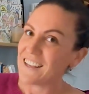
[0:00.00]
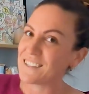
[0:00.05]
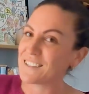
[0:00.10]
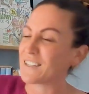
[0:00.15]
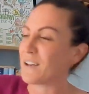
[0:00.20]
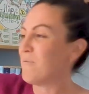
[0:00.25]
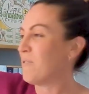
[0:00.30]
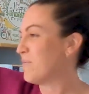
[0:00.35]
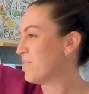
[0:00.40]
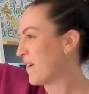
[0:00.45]

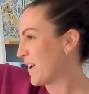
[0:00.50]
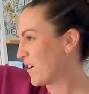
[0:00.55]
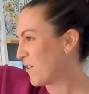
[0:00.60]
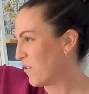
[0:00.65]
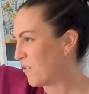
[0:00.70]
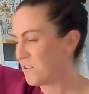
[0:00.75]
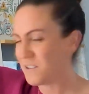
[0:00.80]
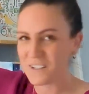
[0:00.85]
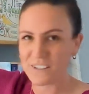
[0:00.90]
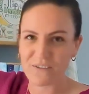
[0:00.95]
Some of them are
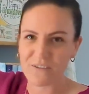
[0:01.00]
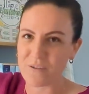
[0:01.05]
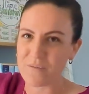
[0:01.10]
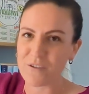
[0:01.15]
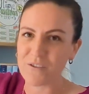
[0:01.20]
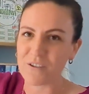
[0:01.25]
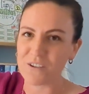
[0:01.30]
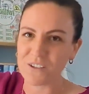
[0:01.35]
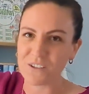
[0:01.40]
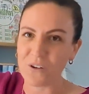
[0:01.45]
calls from
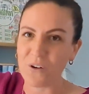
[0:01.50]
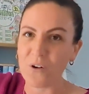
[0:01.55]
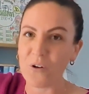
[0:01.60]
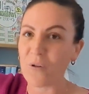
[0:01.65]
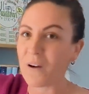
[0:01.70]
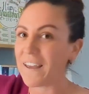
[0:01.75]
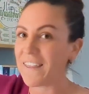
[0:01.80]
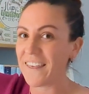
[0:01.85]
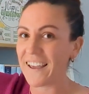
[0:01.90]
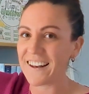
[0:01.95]
across the
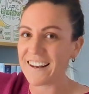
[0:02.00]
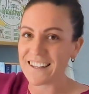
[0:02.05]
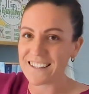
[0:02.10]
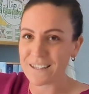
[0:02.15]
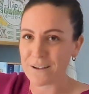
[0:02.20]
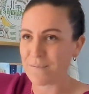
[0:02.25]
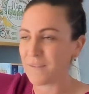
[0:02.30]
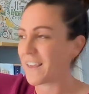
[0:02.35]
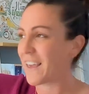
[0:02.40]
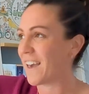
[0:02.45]
hallway, they need
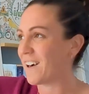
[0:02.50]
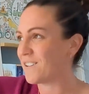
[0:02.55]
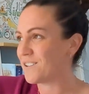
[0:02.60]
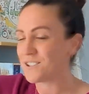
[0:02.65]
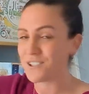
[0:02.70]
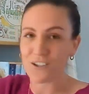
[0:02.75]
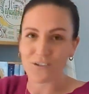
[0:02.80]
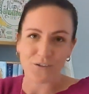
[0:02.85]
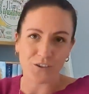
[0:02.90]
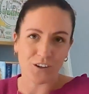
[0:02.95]
something
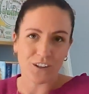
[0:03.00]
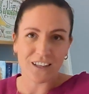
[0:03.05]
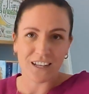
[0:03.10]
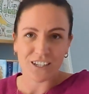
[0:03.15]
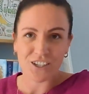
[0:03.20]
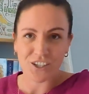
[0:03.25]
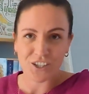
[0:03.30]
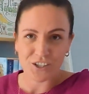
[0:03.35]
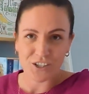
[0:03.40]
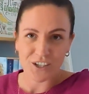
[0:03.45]
else. You've got
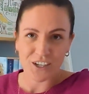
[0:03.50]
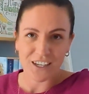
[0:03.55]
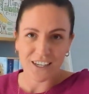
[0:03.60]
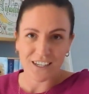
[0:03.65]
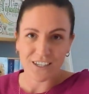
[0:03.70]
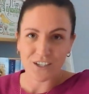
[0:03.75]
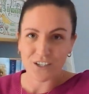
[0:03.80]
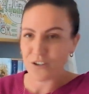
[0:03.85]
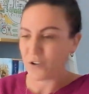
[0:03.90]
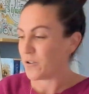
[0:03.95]
lunch duty
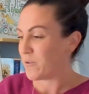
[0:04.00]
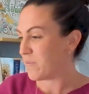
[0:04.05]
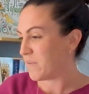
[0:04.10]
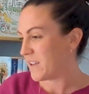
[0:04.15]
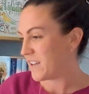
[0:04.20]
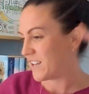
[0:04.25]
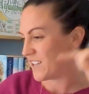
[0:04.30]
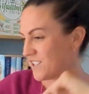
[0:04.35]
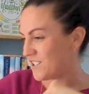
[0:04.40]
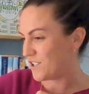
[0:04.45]
in 2
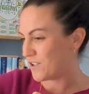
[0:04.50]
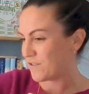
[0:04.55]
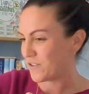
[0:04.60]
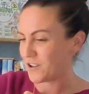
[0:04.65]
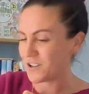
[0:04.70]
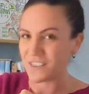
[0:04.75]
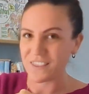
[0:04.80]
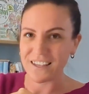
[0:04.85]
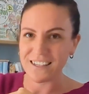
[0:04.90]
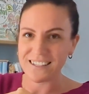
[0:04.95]
minutes. You've
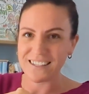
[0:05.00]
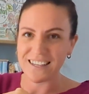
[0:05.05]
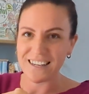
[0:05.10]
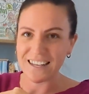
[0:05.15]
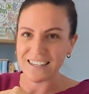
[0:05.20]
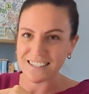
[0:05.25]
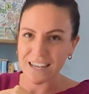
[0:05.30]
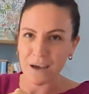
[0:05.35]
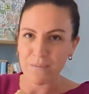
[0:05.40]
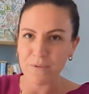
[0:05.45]
got this that
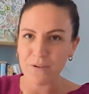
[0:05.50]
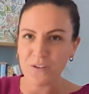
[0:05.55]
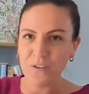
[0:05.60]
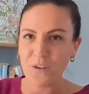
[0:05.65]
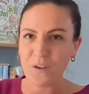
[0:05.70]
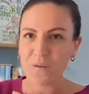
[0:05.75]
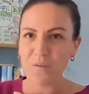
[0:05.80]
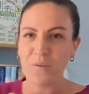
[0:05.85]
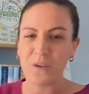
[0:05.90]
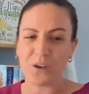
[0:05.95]
needs to happen on
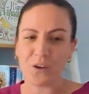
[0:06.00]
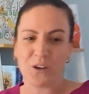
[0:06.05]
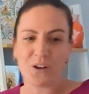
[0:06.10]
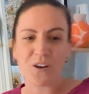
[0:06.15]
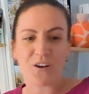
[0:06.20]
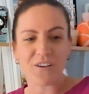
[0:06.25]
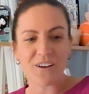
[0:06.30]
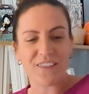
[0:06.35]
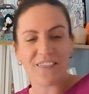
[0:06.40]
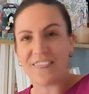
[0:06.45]
the
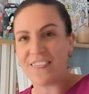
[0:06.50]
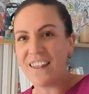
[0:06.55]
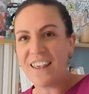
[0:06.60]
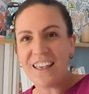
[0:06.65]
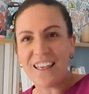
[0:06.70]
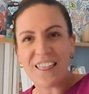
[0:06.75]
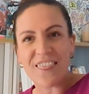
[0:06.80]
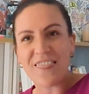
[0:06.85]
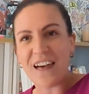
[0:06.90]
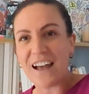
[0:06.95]
computer, and
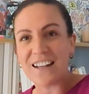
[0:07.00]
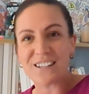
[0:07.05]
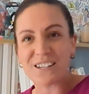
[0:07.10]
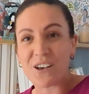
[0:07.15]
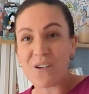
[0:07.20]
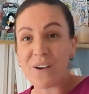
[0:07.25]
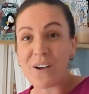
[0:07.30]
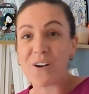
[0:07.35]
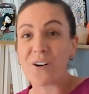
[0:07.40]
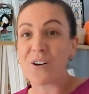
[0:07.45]
that's
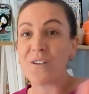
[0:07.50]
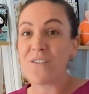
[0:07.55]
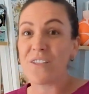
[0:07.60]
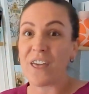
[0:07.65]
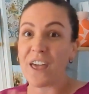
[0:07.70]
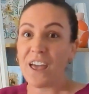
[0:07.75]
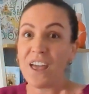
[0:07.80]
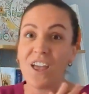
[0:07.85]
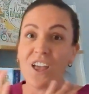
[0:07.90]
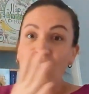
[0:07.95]
going on over
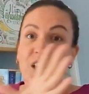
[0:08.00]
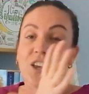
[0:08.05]
there.